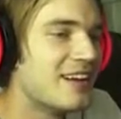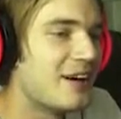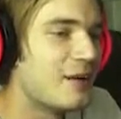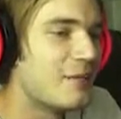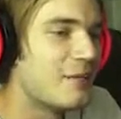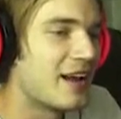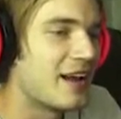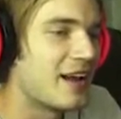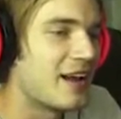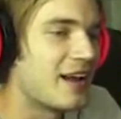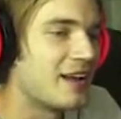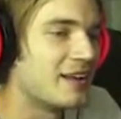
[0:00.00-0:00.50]

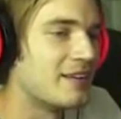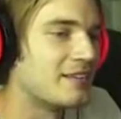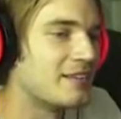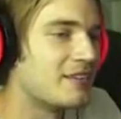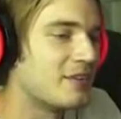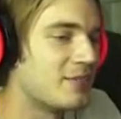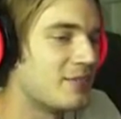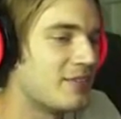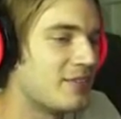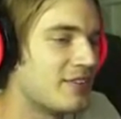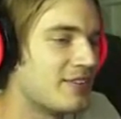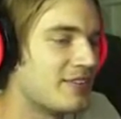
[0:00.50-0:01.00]
Oh my god,
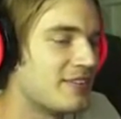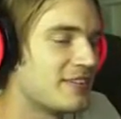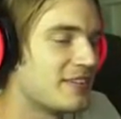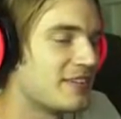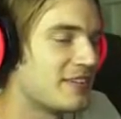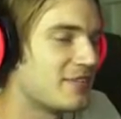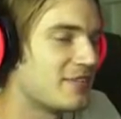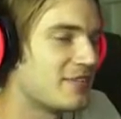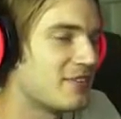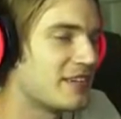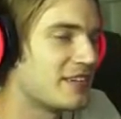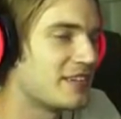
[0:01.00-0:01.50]
don't,
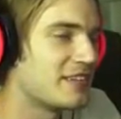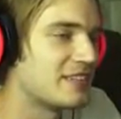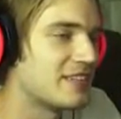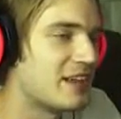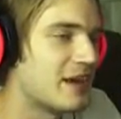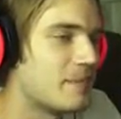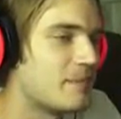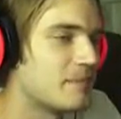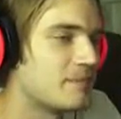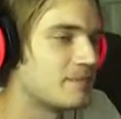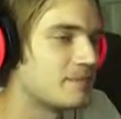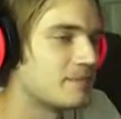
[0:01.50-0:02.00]
don't fuck this
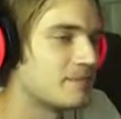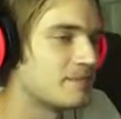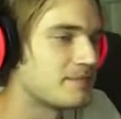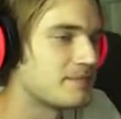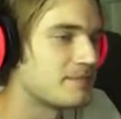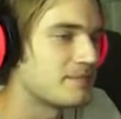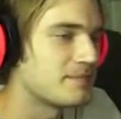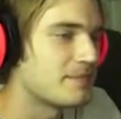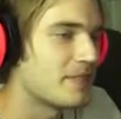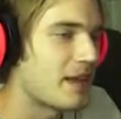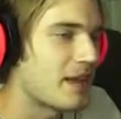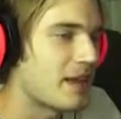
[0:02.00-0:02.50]
up.
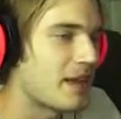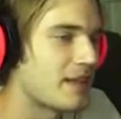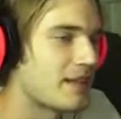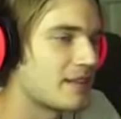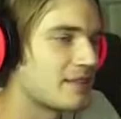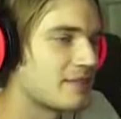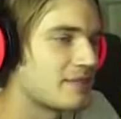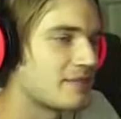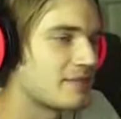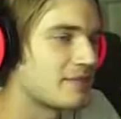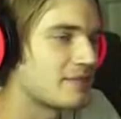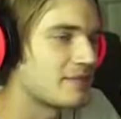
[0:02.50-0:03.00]

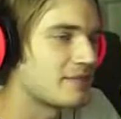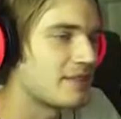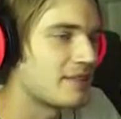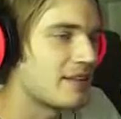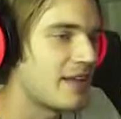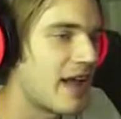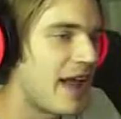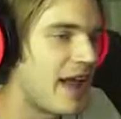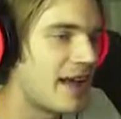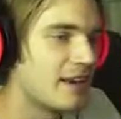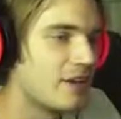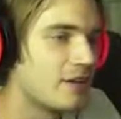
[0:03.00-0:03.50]

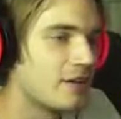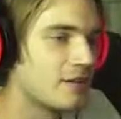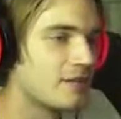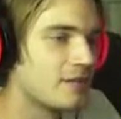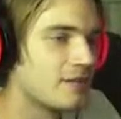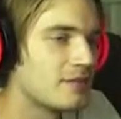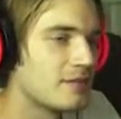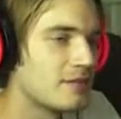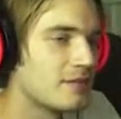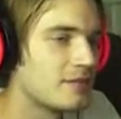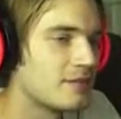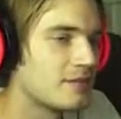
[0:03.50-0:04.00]
I don't.
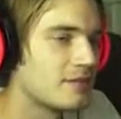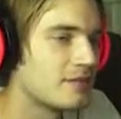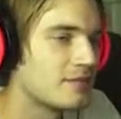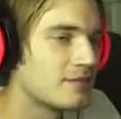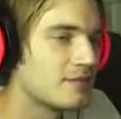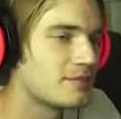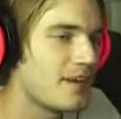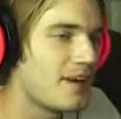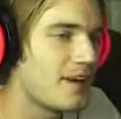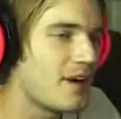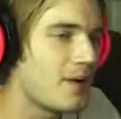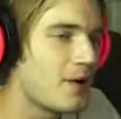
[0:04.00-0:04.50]

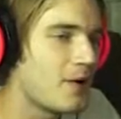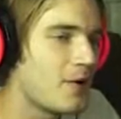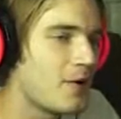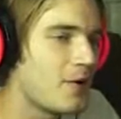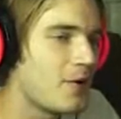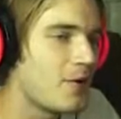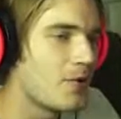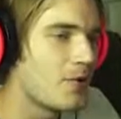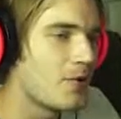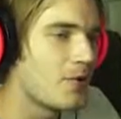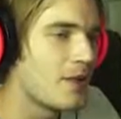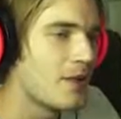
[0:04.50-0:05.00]

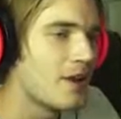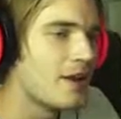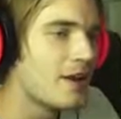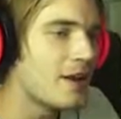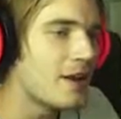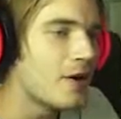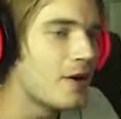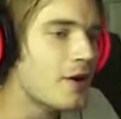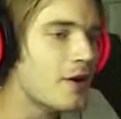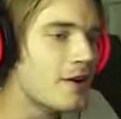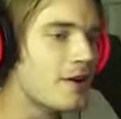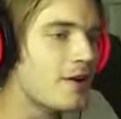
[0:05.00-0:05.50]
Oh!
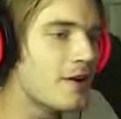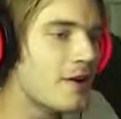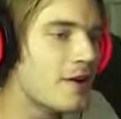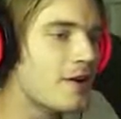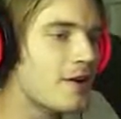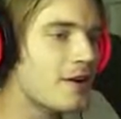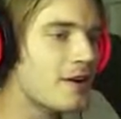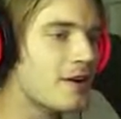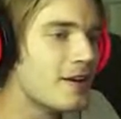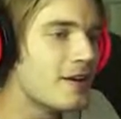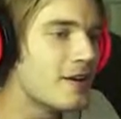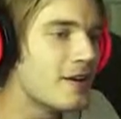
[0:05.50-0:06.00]
No,
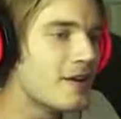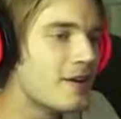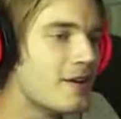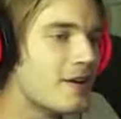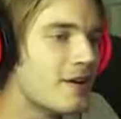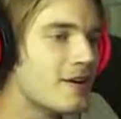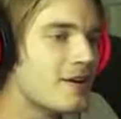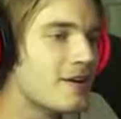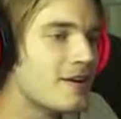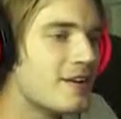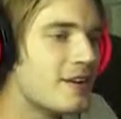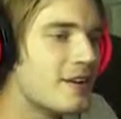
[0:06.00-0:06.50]
no, no,
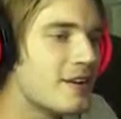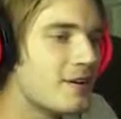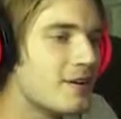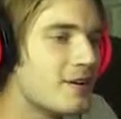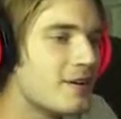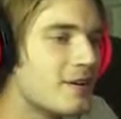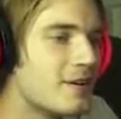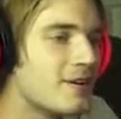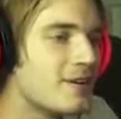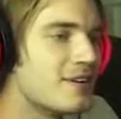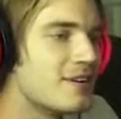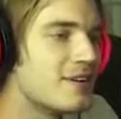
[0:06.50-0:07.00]

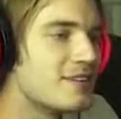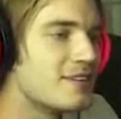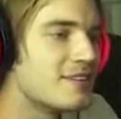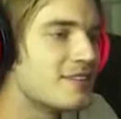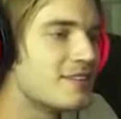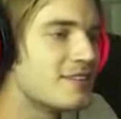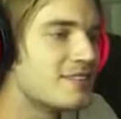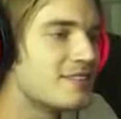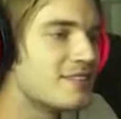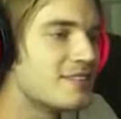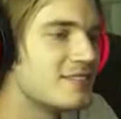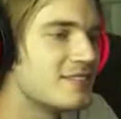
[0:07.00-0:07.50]
no!
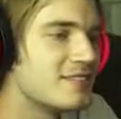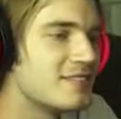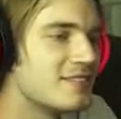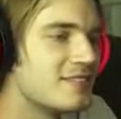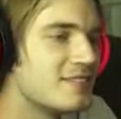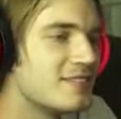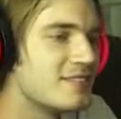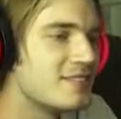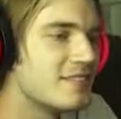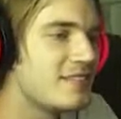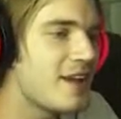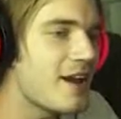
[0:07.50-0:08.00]

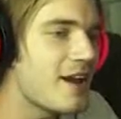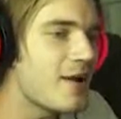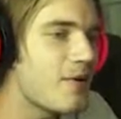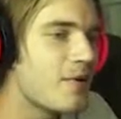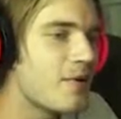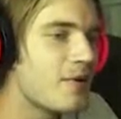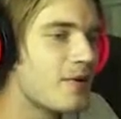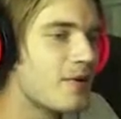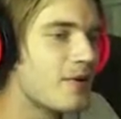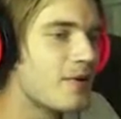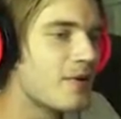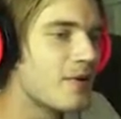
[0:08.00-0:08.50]

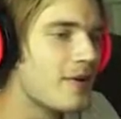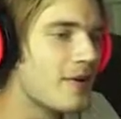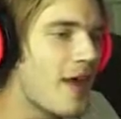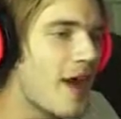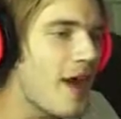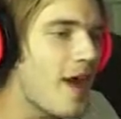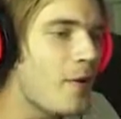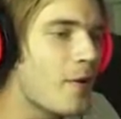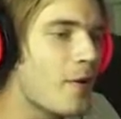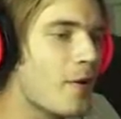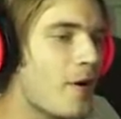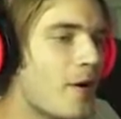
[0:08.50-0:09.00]
No!
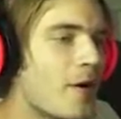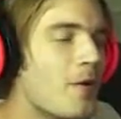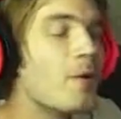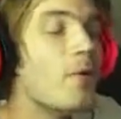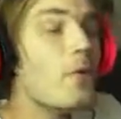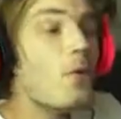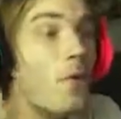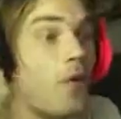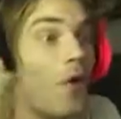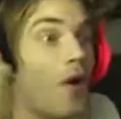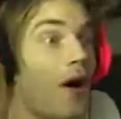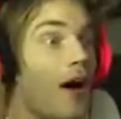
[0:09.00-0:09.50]
No!
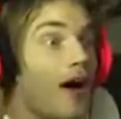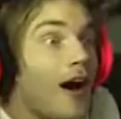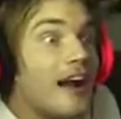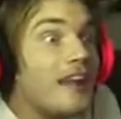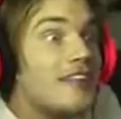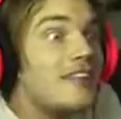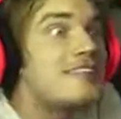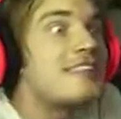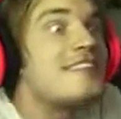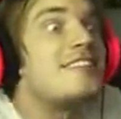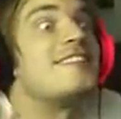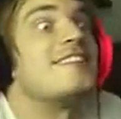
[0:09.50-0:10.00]

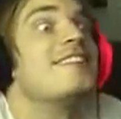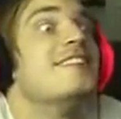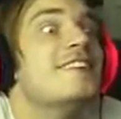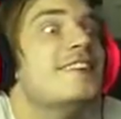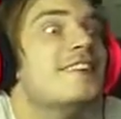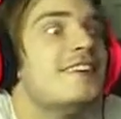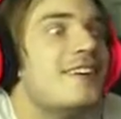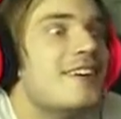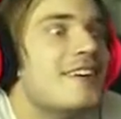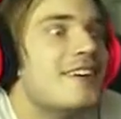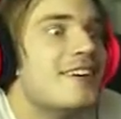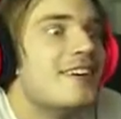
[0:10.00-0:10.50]
What?
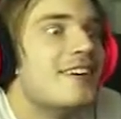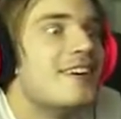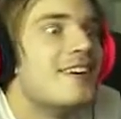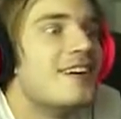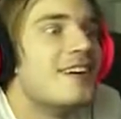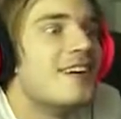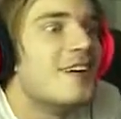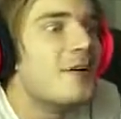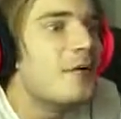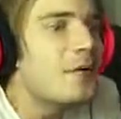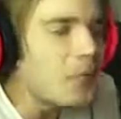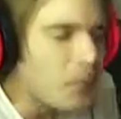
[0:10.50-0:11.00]

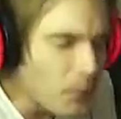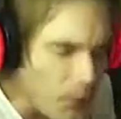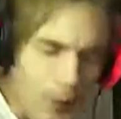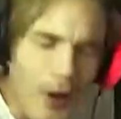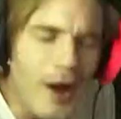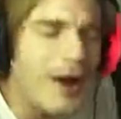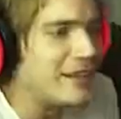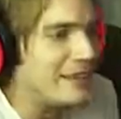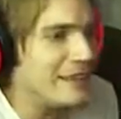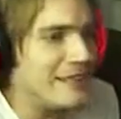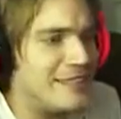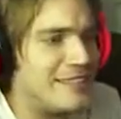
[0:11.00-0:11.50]

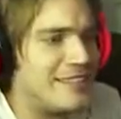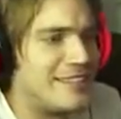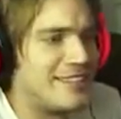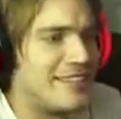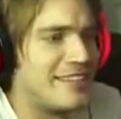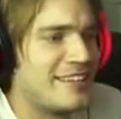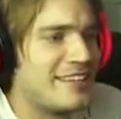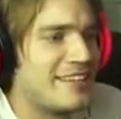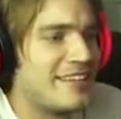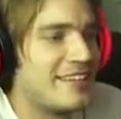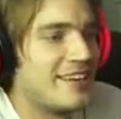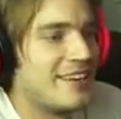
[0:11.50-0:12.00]

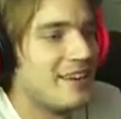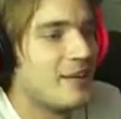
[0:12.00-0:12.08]
What?